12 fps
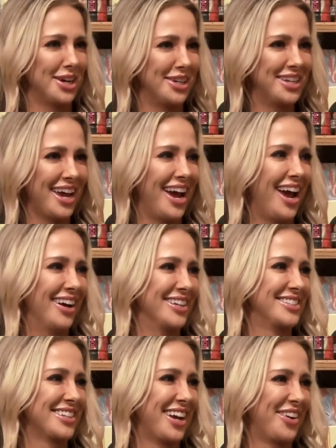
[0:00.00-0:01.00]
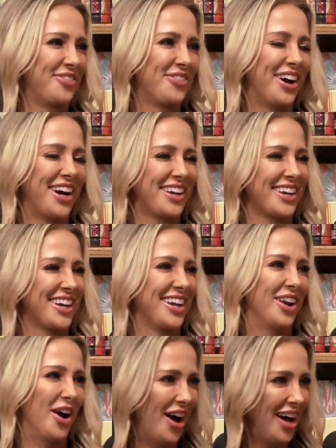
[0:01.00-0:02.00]
all day. I was like,
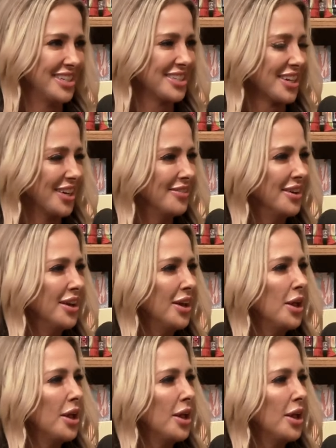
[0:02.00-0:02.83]
fucking I, awesome. I, I, yeah, I